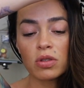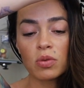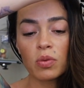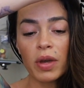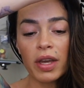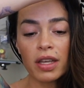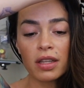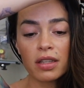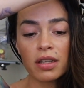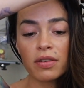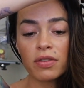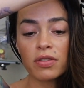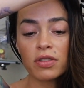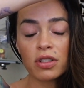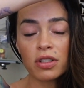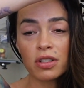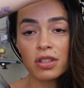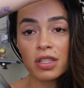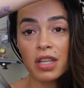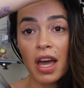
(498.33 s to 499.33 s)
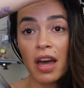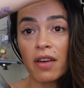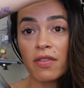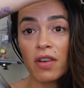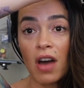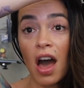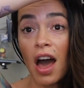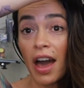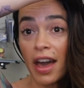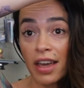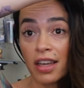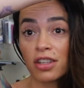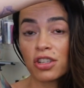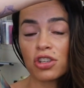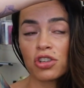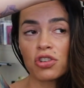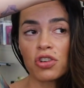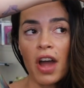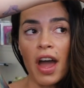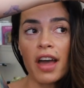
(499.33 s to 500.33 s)
weightlifters have a high
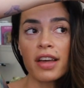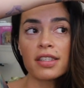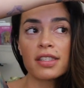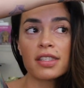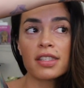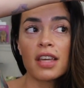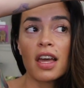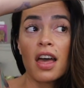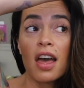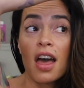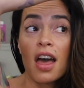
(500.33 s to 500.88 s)
stress.